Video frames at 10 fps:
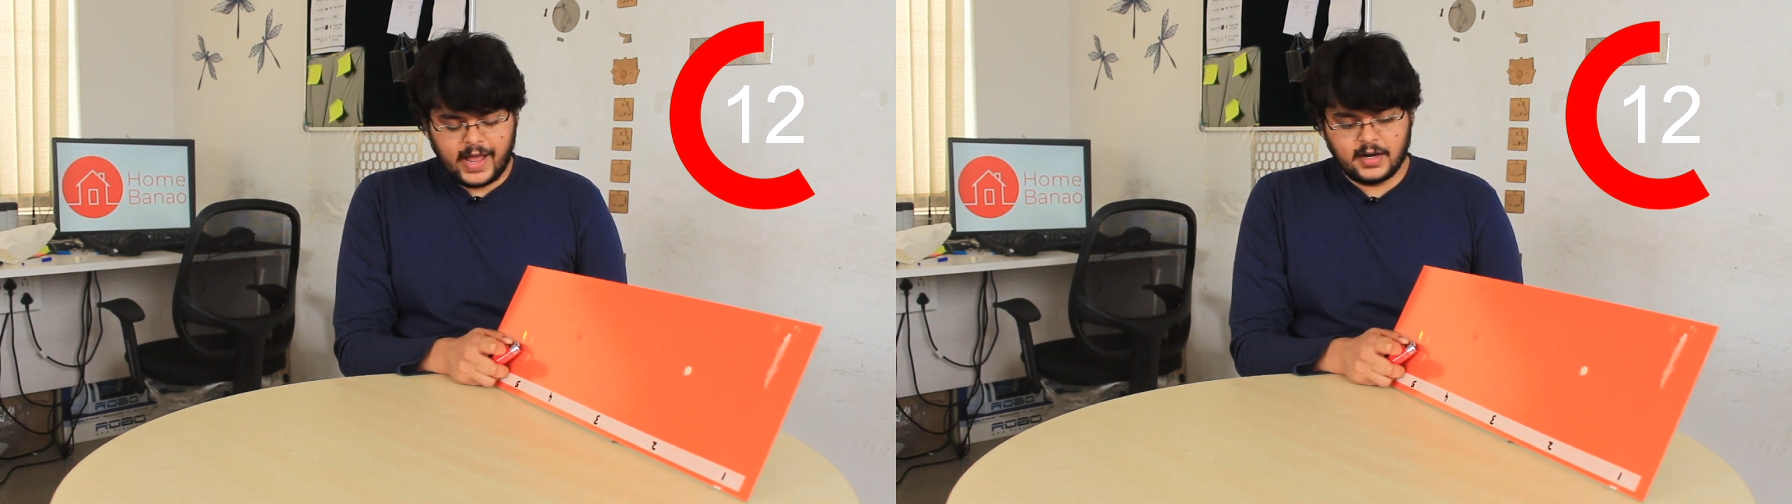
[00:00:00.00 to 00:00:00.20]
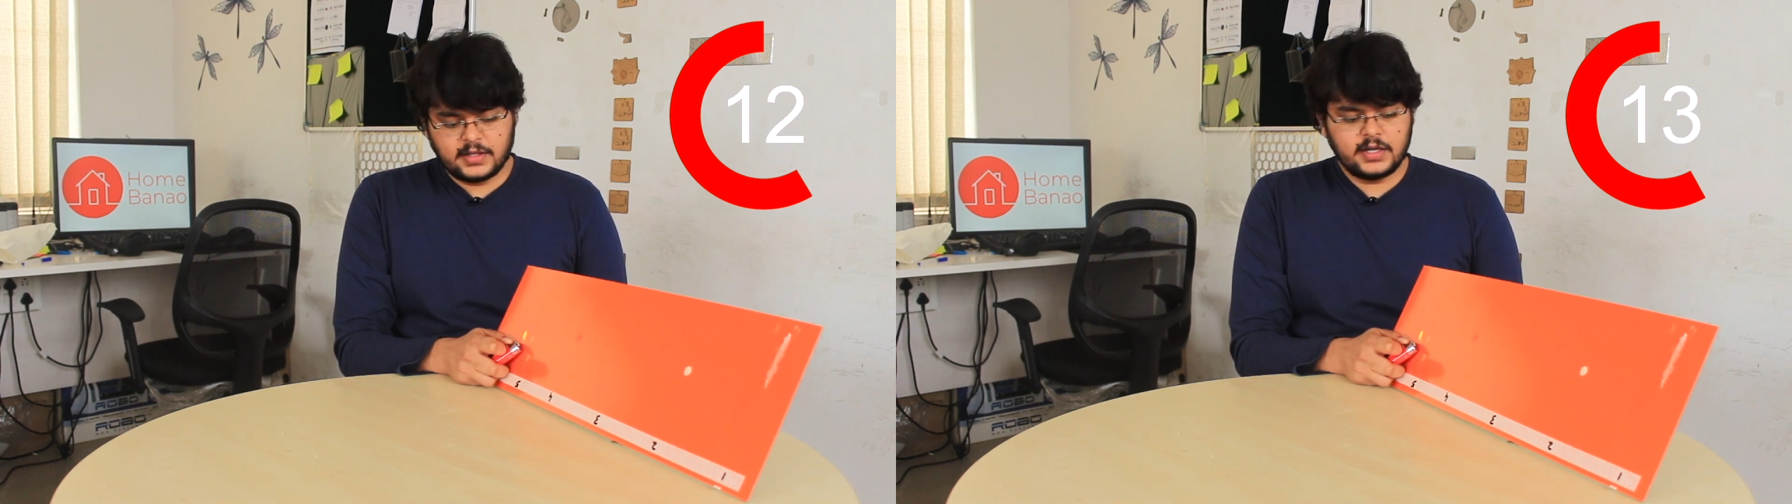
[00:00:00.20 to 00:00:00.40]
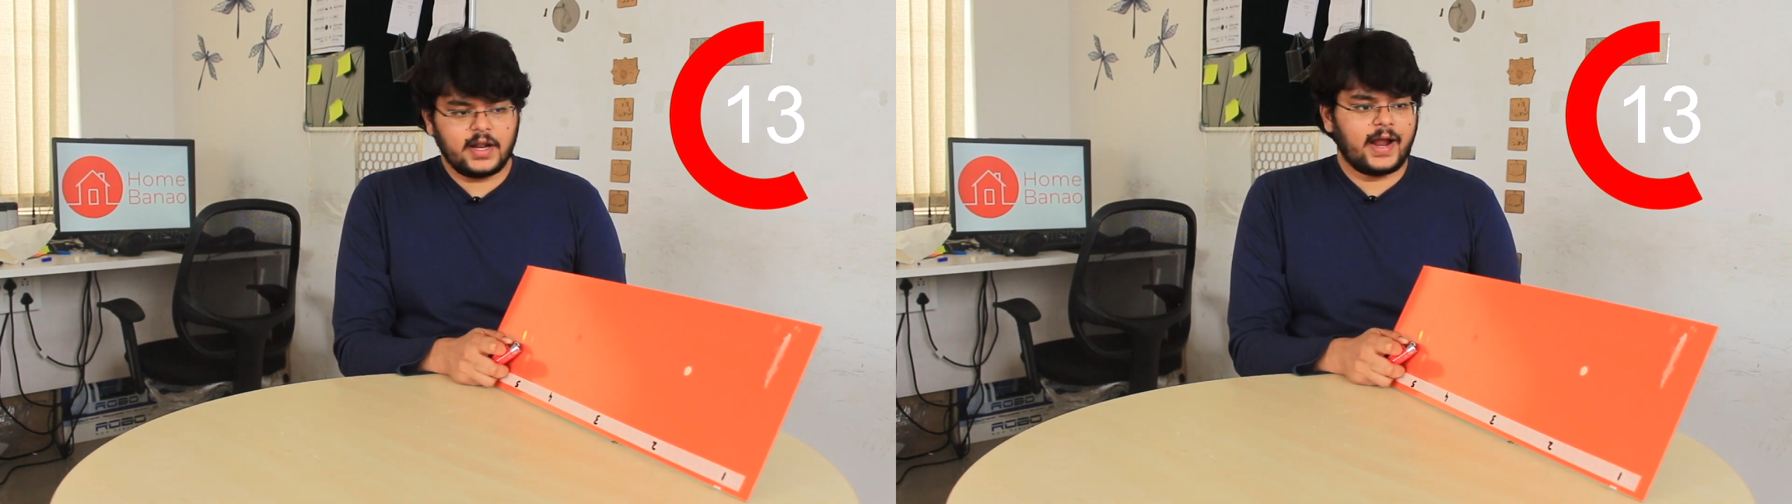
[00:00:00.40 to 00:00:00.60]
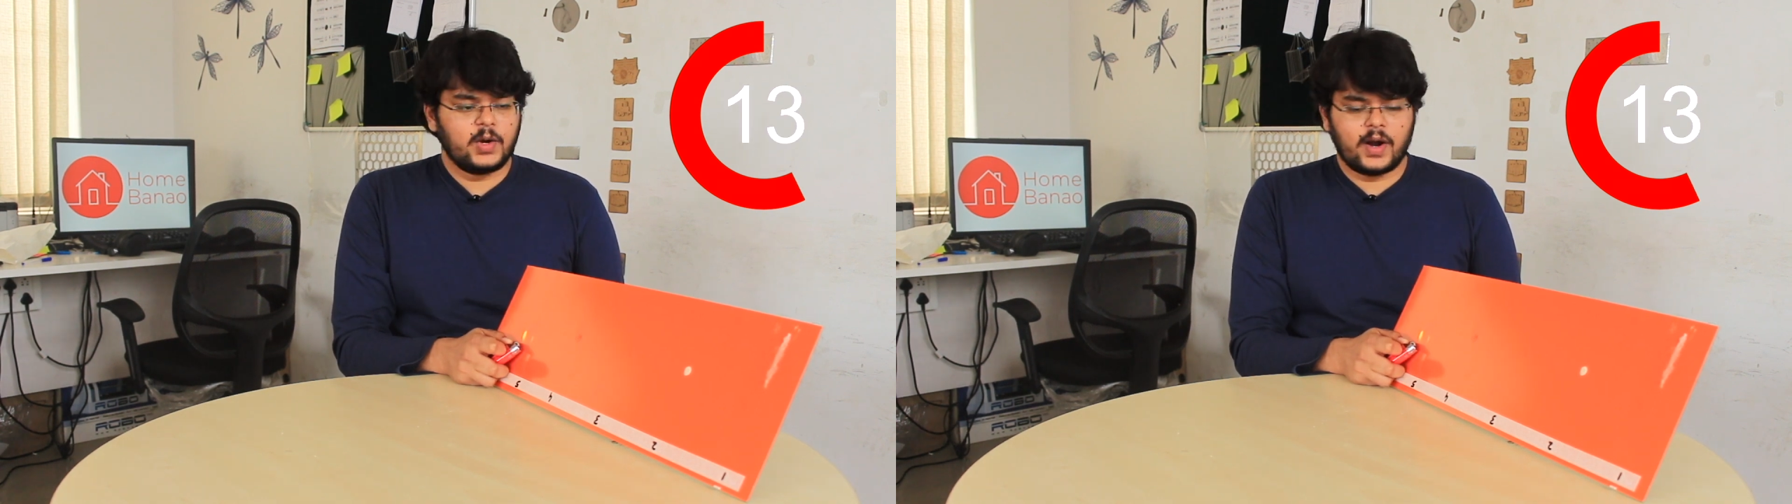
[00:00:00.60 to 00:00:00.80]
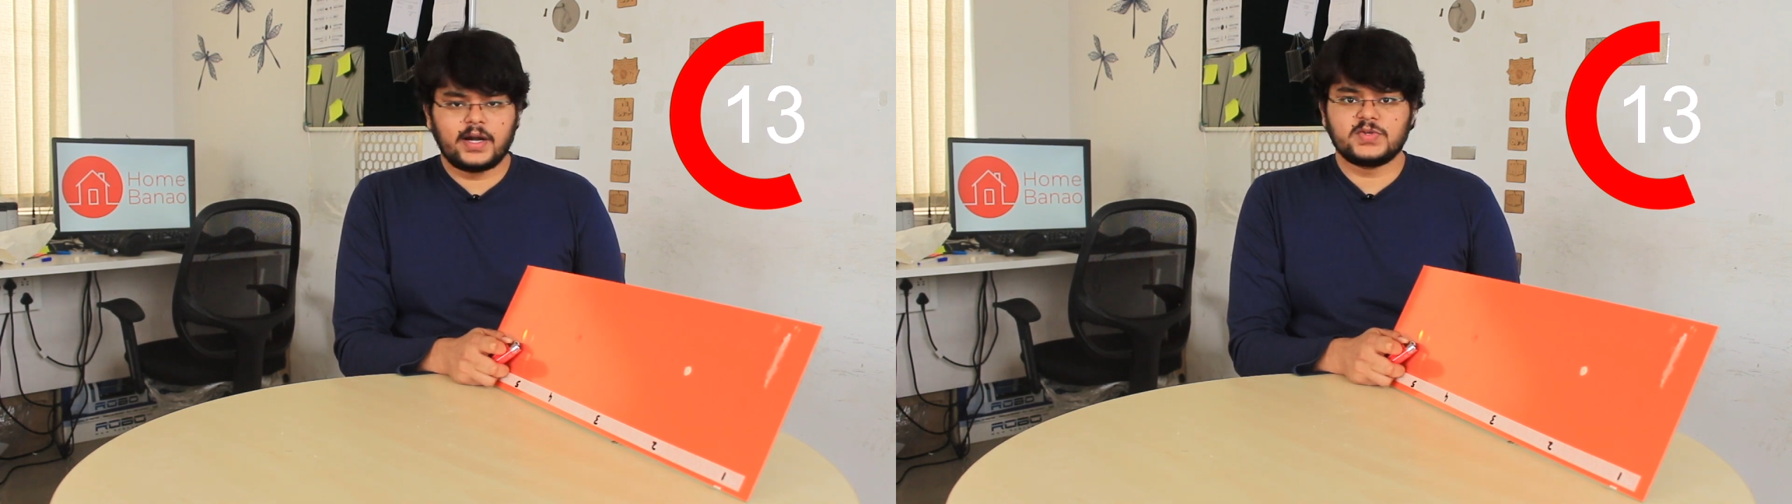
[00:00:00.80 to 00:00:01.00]
Another
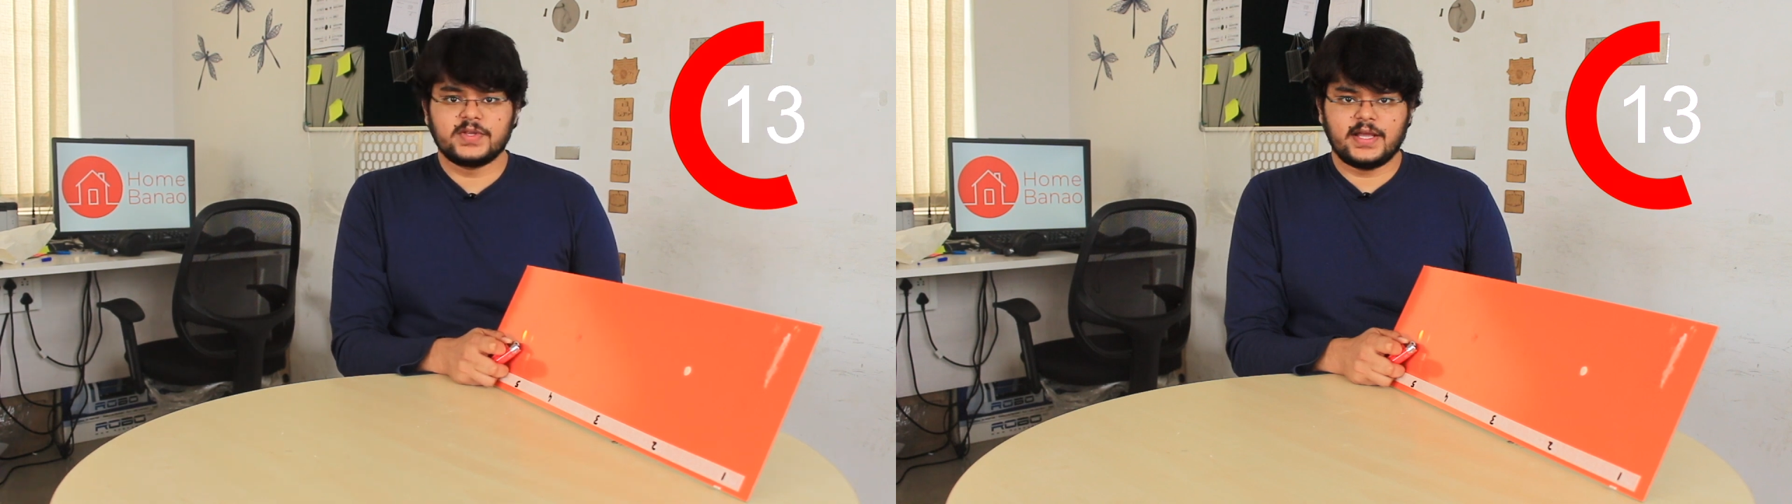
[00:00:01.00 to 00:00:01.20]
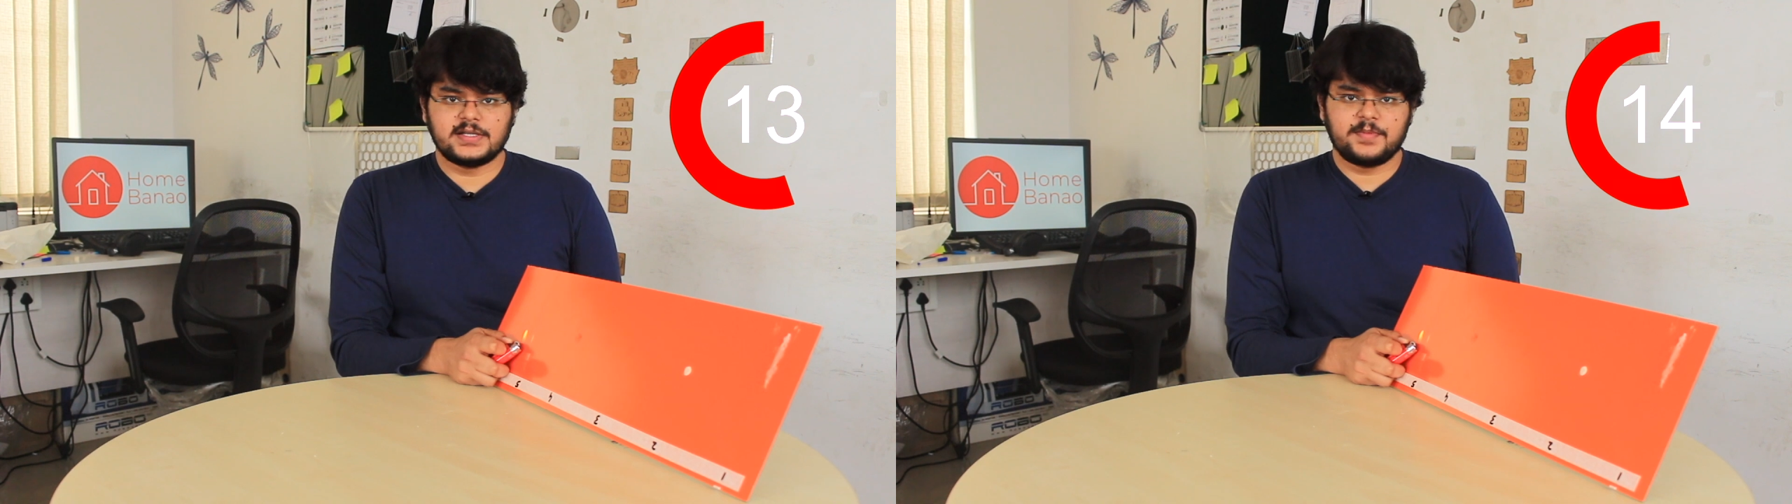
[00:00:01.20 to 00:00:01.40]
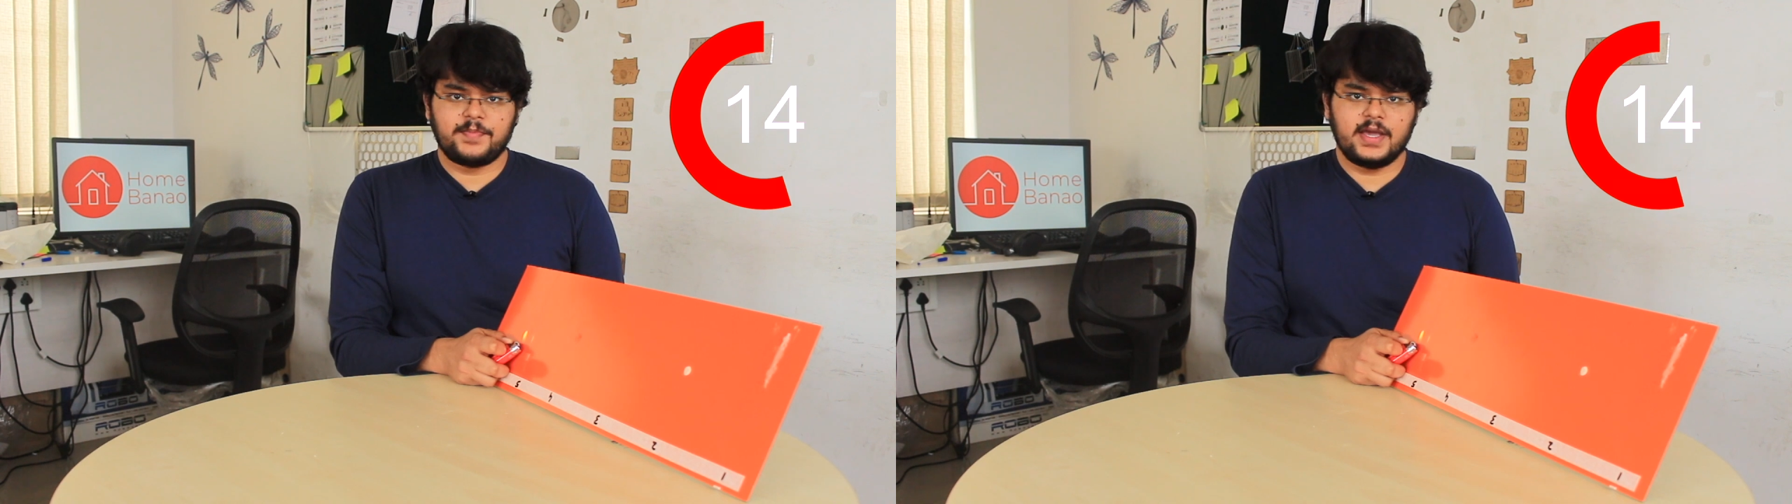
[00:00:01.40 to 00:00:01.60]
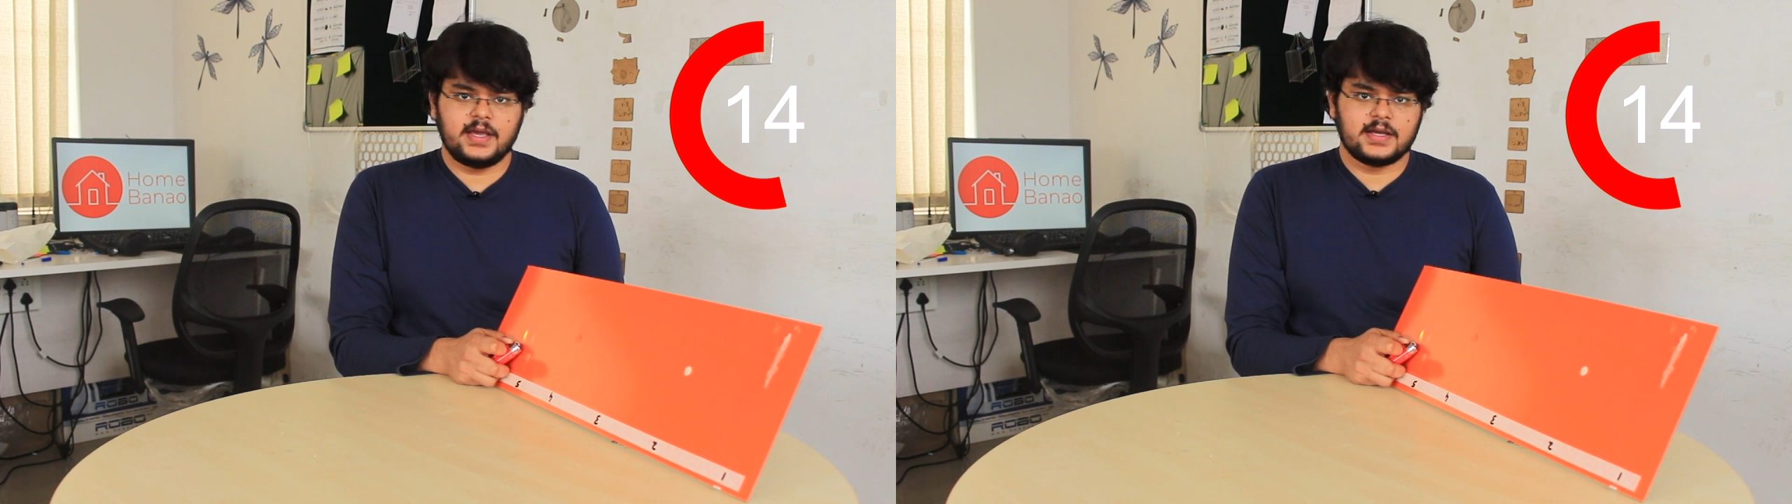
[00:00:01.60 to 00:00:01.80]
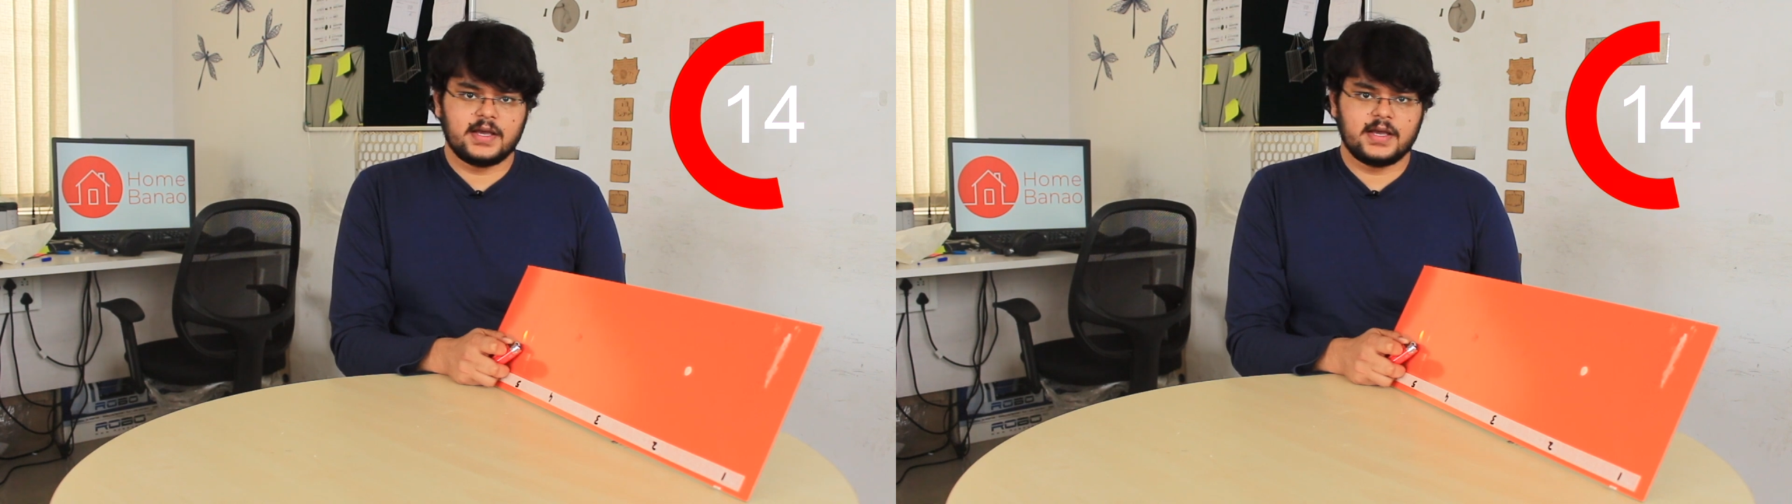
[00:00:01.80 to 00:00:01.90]
advantage with A C P